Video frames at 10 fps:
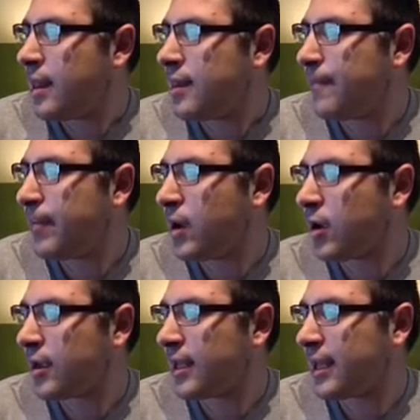The
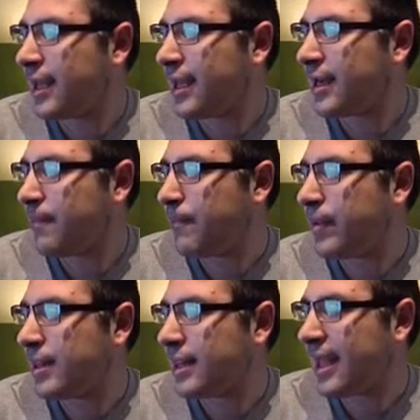Park and
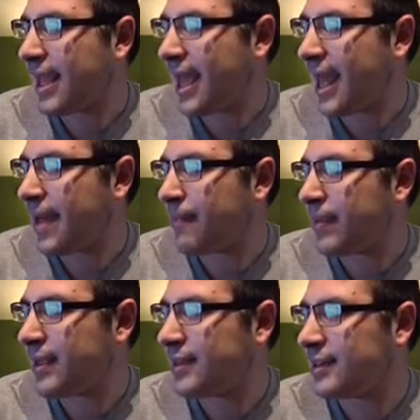Play app
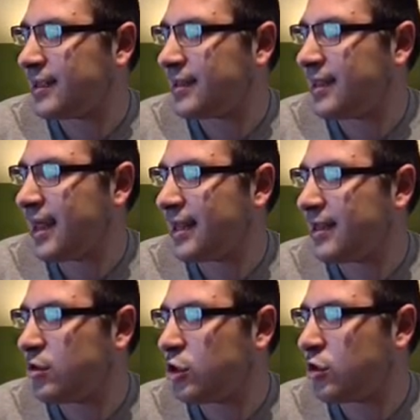is
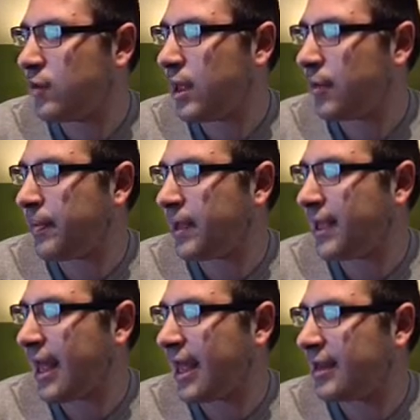intended to help
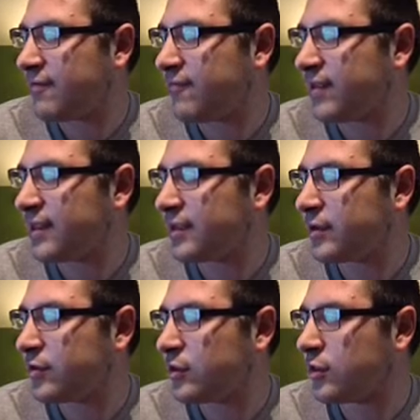guide
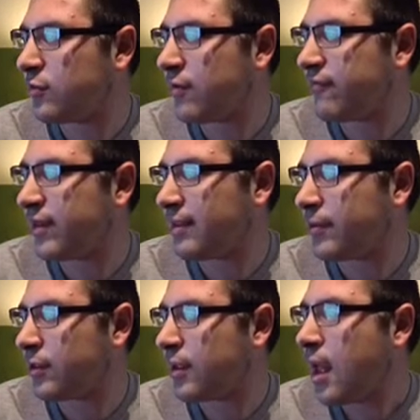visitors to
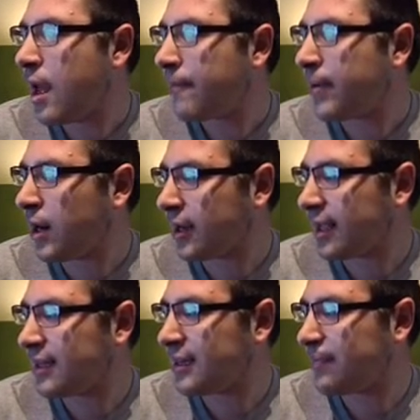available
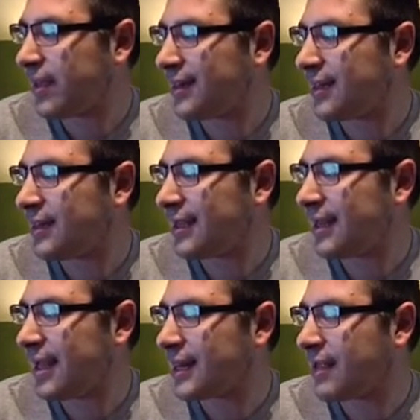parking spaces
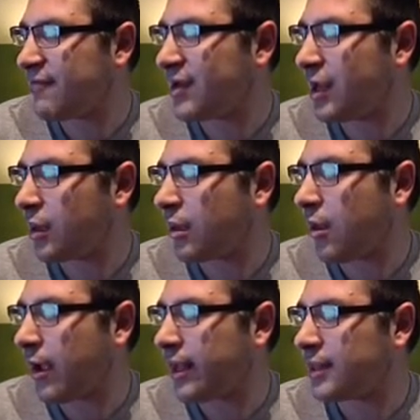in 11
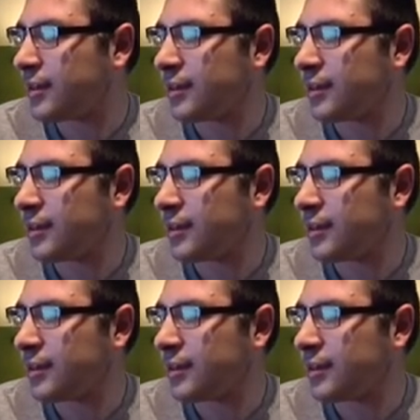lots.